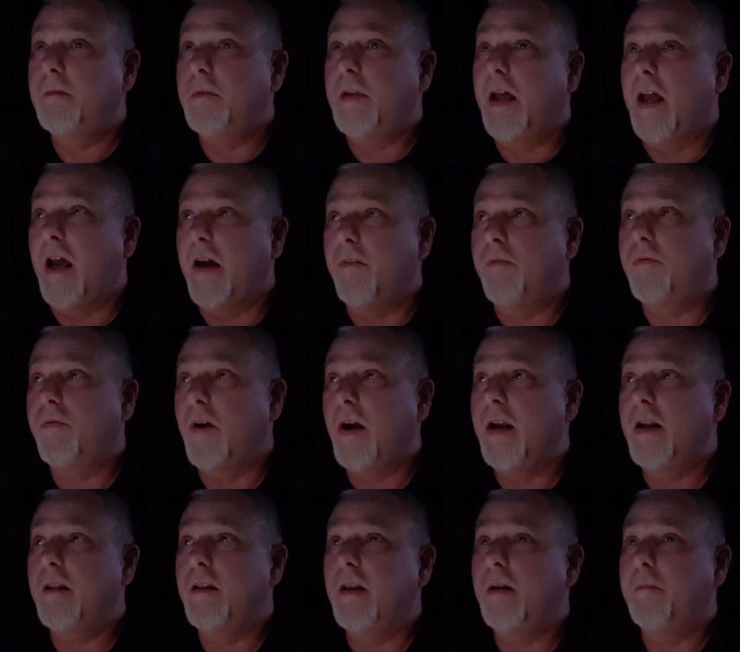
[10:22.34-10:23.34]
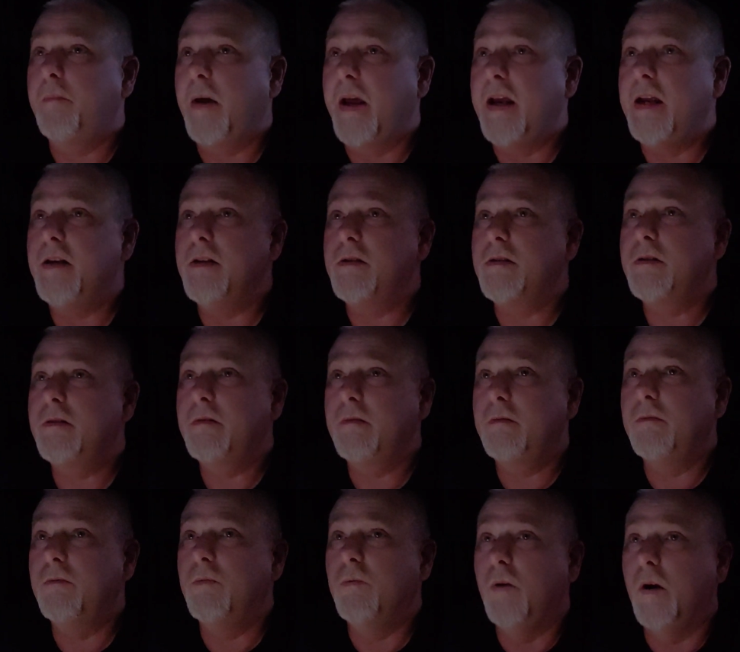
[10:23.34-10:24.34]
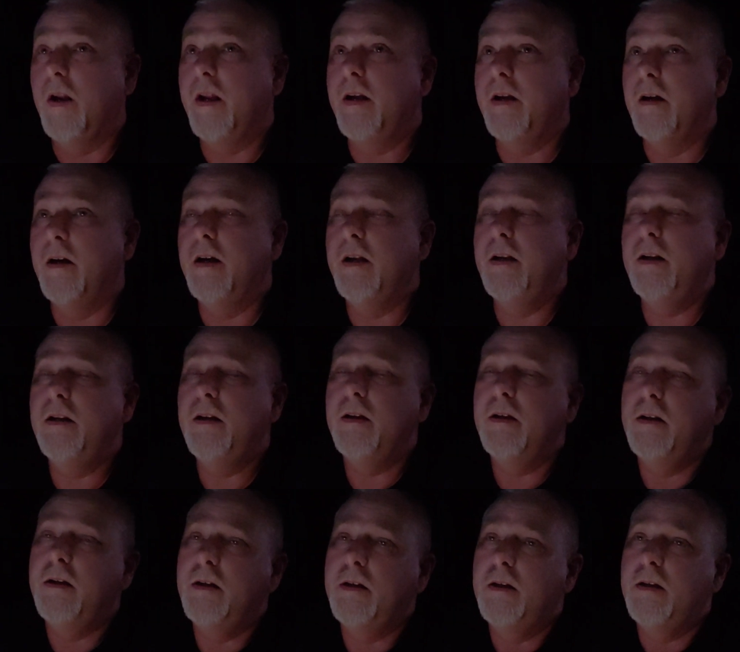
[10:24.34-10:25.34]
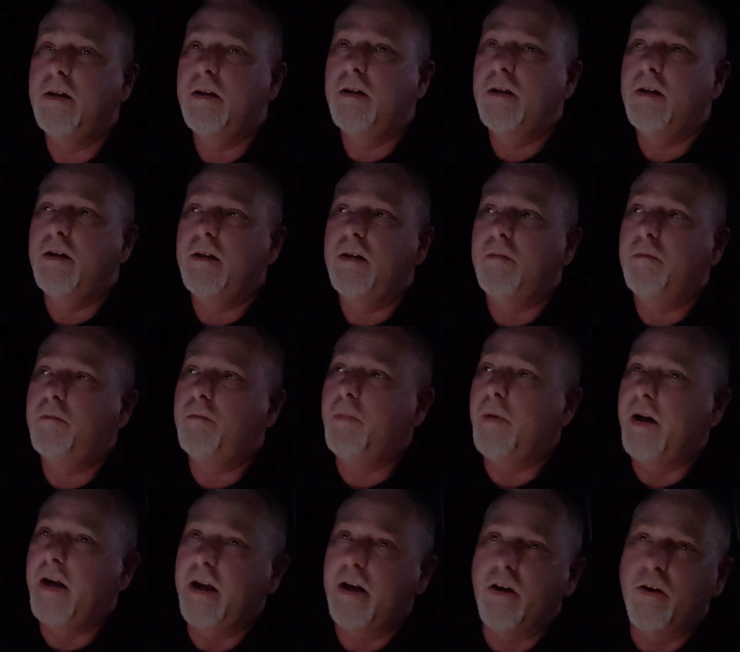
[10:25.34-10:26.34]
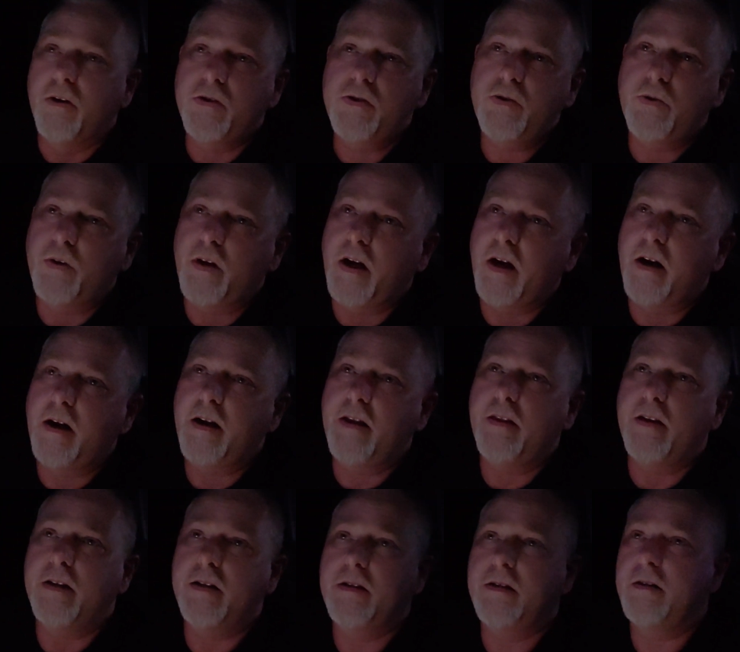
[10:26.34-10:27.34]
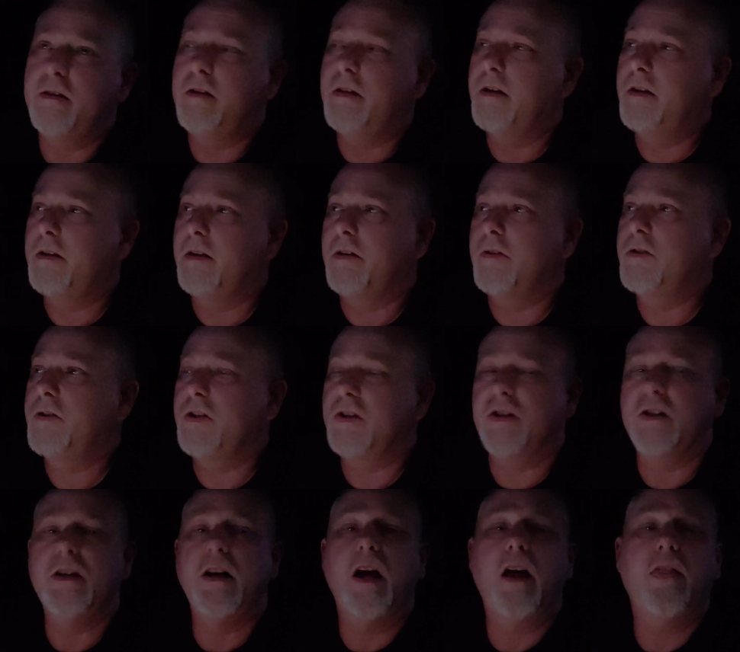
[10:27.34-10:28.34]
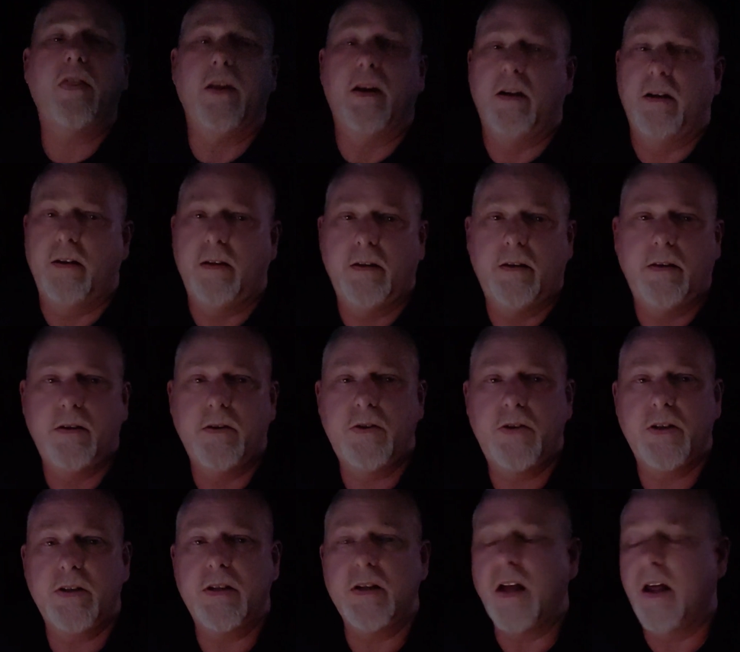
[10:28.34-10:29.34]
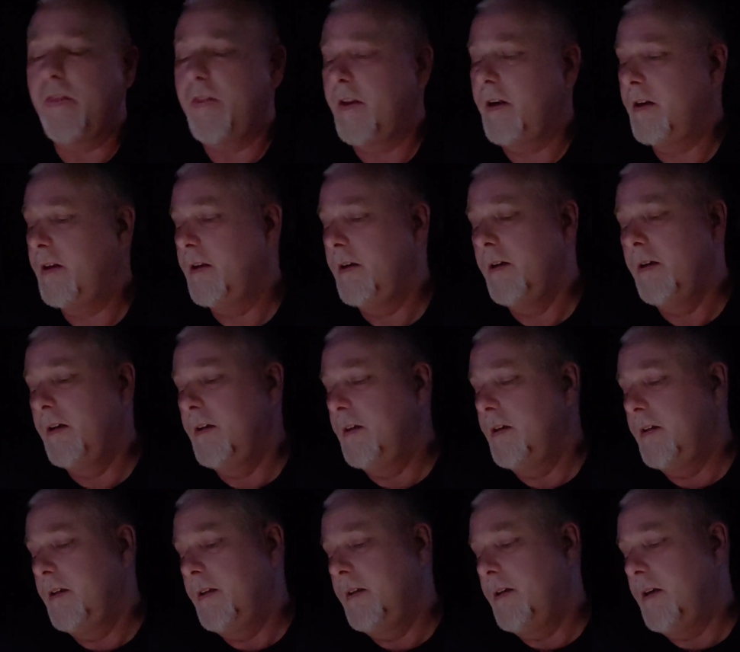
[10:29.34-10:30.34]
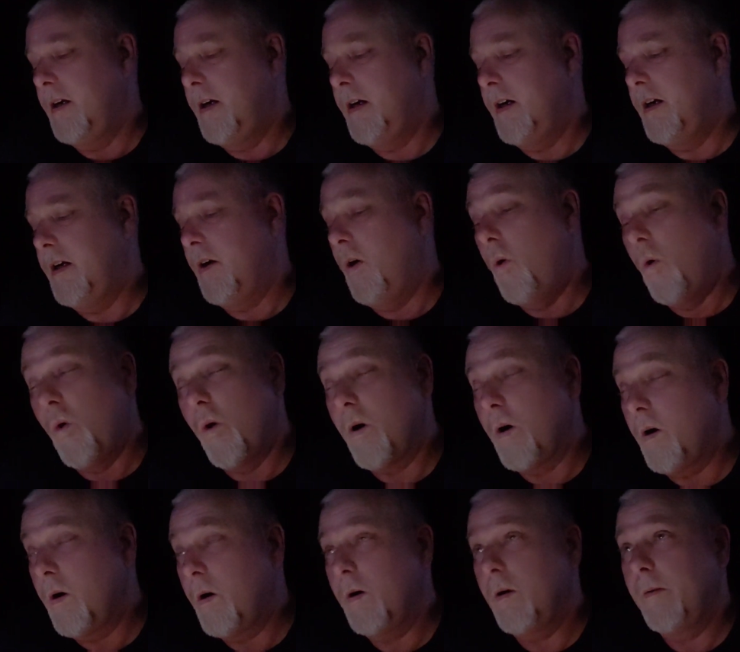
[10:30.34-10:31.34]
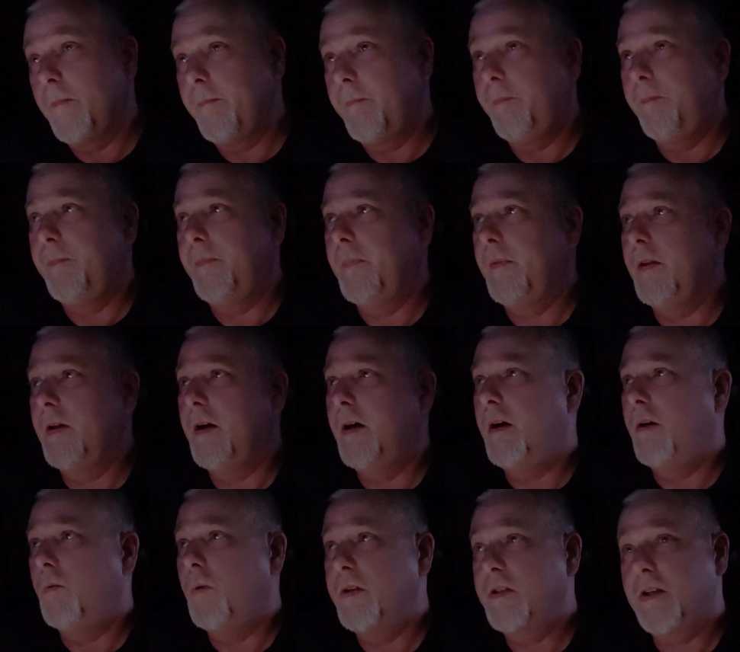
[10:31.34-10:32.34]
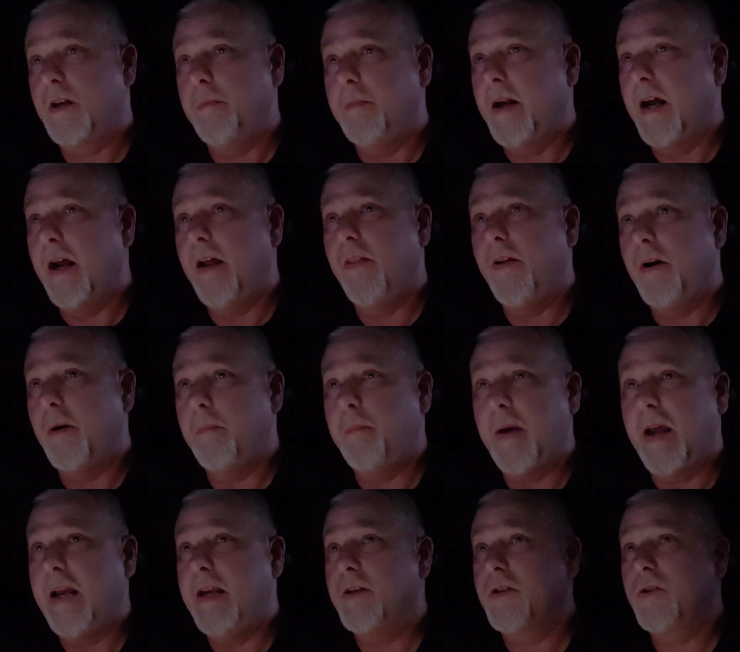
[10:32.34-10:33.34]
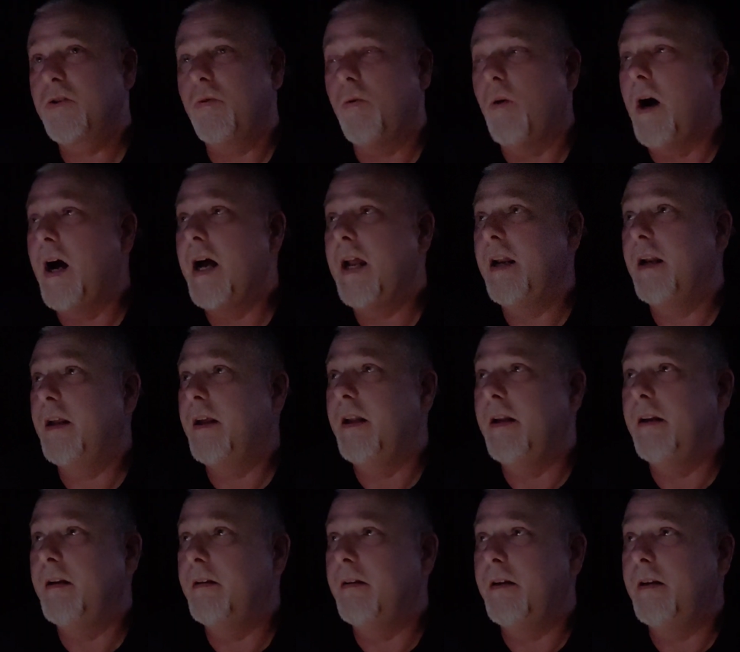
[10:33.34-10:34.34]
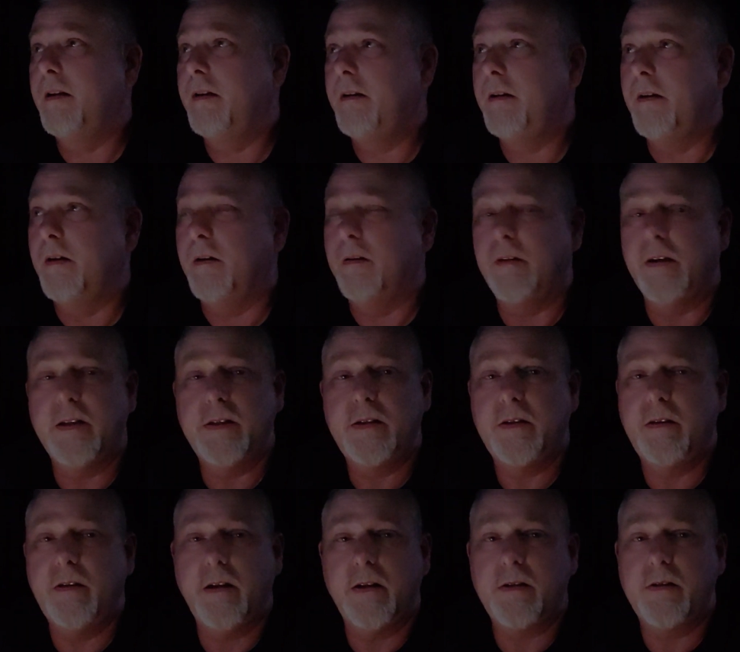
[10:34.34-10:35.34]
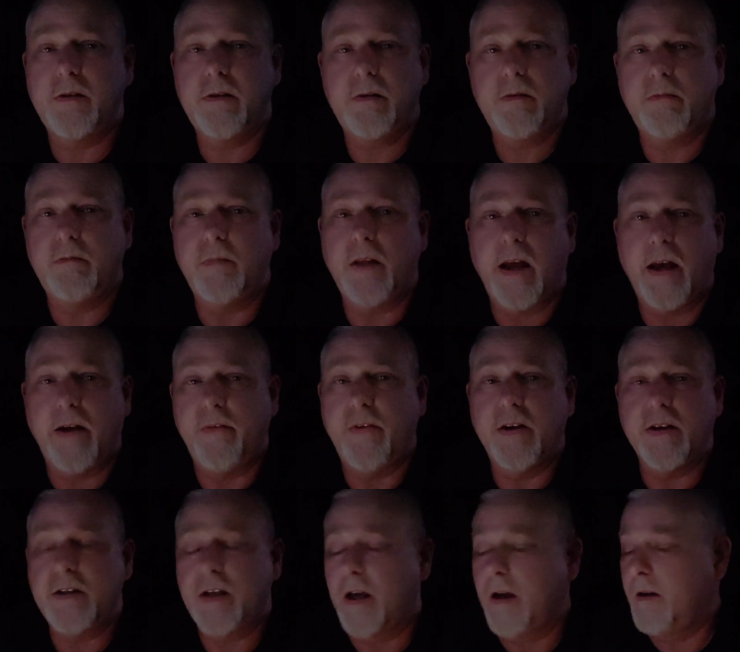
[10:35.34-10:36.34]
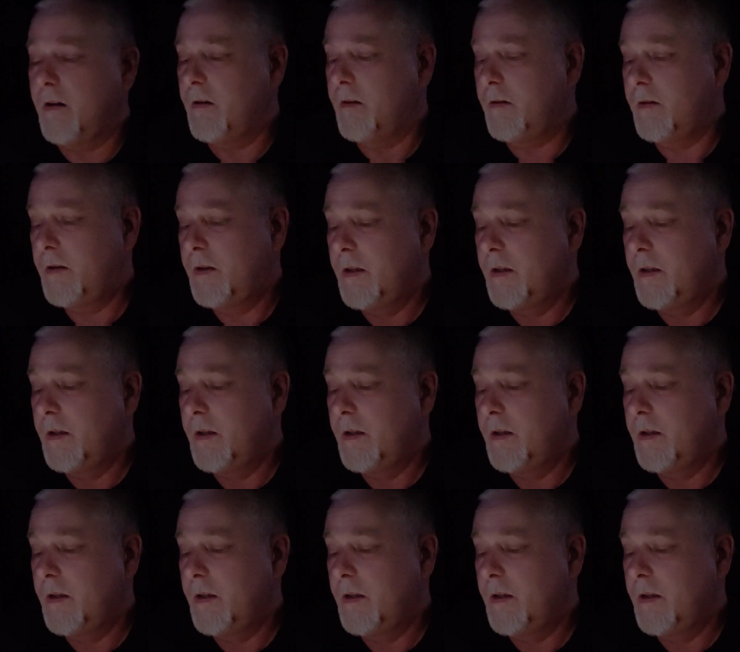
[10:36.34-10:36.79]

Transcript: They have freight that pays really good, but it goes to an area that there's just nothing. There's just nothing, or what's coming out of there pays squat, and it's heavy as hell.